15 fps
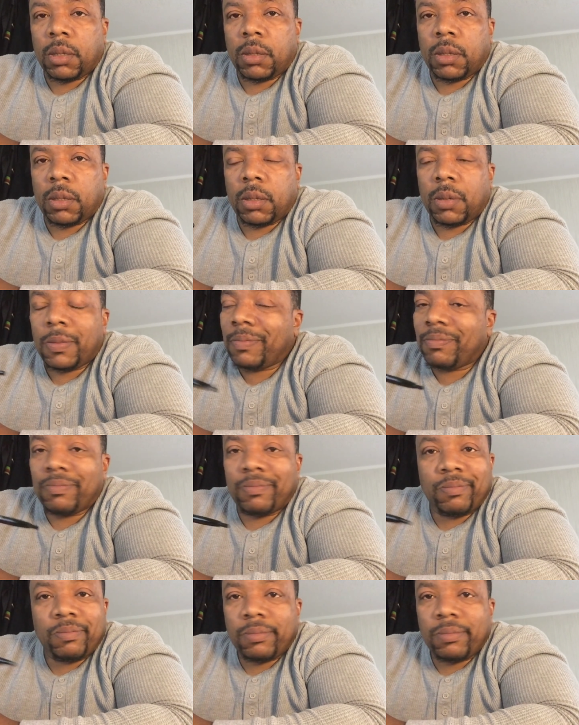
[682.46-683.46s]
Simple
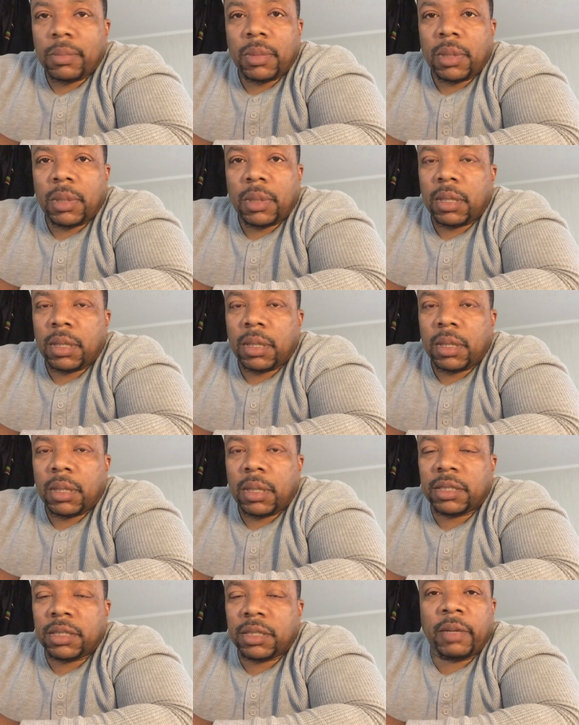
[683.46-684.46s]
as that. That goes to